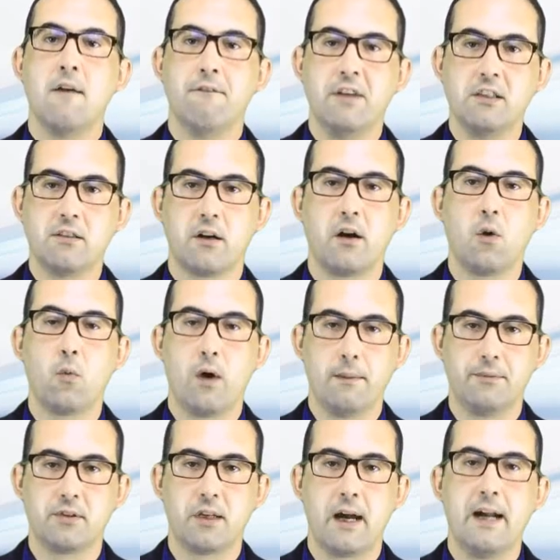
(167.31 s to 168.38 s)
Visit our
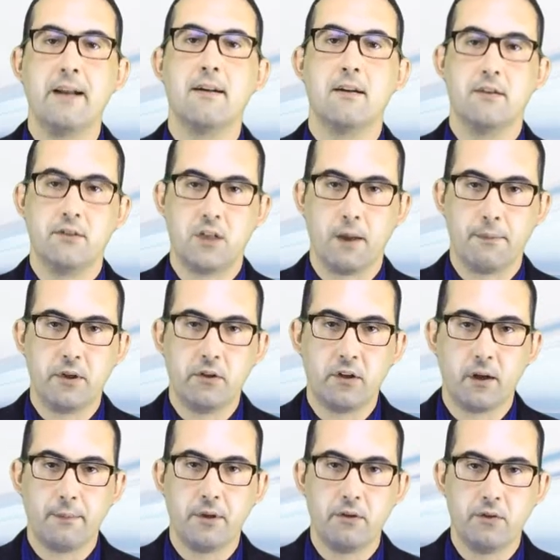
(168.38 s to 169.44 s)
website,
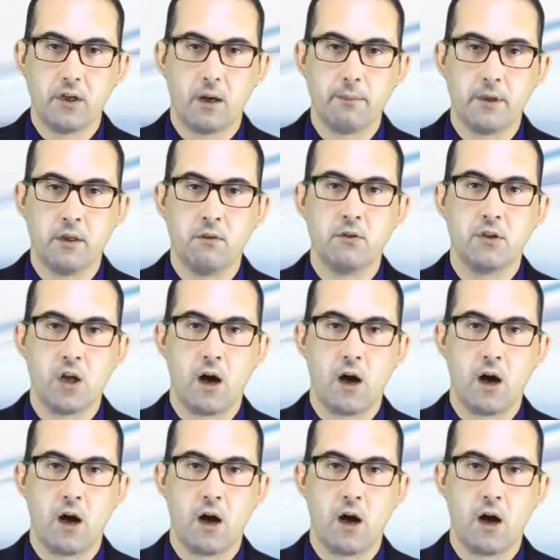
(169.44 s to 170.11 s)
www.quail.com,